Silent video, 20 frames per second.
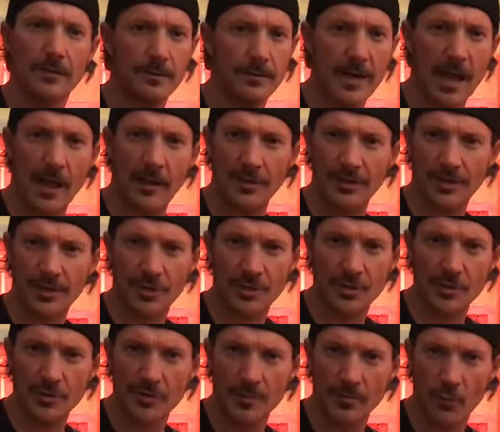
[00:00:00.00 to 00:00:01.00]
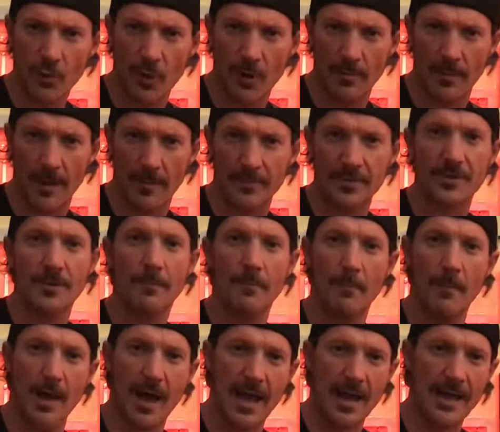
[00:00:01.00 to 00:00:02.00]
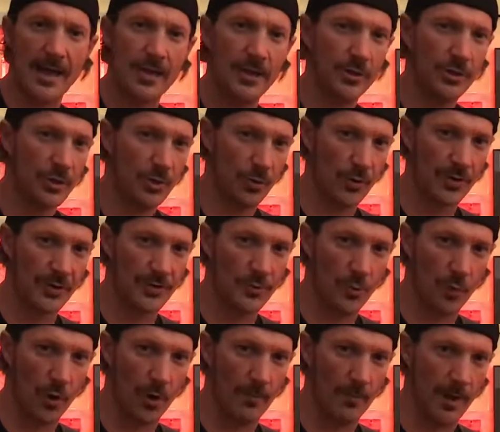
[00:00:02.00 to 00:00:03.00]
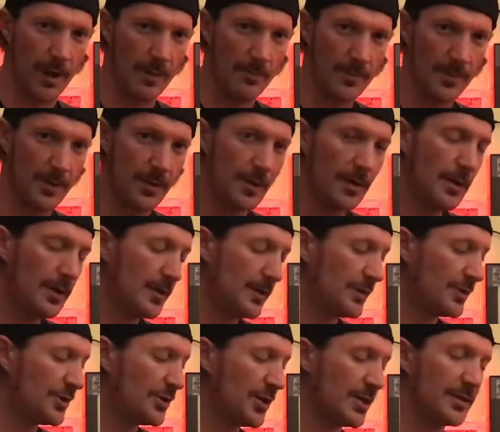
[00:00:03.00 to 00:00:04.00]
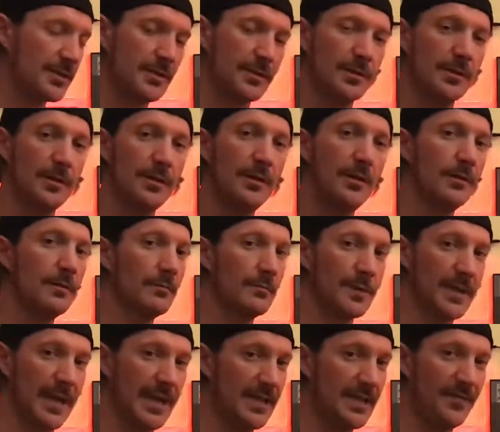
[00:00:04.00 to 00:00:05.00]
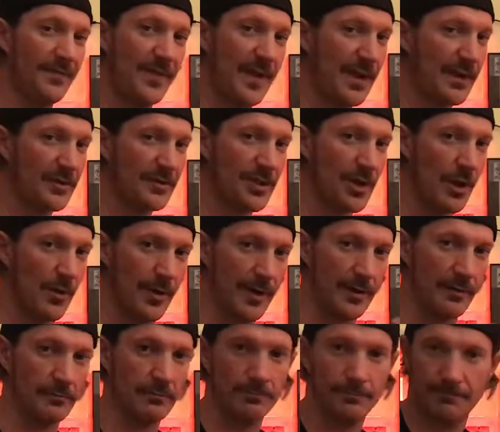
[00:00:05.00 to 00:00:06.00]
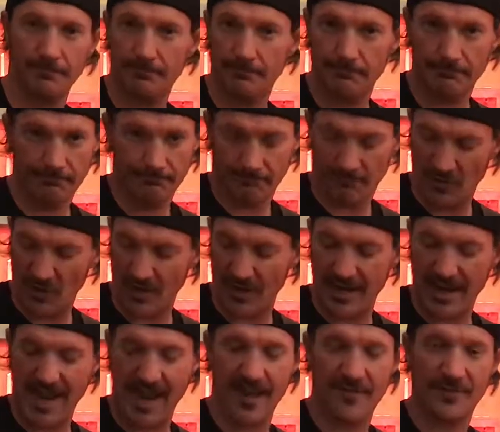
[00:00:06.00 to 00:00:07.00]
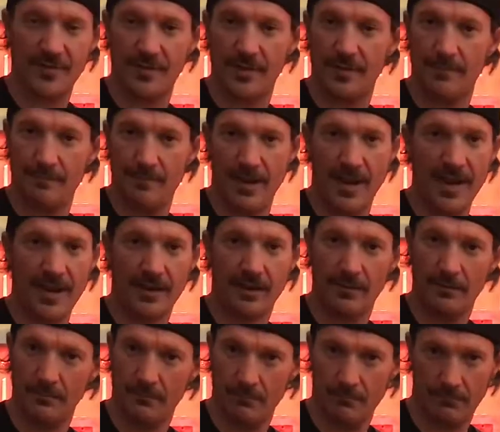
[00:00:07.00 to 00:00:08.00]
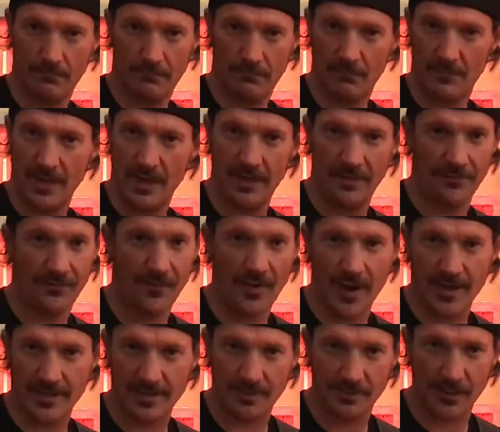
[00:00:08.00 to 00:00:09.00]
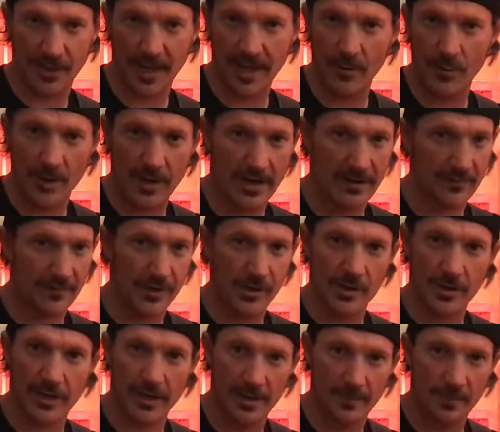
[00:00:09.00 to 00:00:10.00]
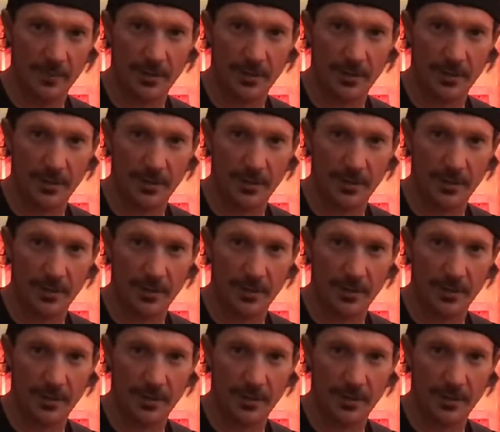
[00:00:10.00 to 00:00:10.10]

Now let's just do some warm-ups. My choice warm-up is just getting the fingers going. You're gonna have to pick and fret to play whatever you're gonna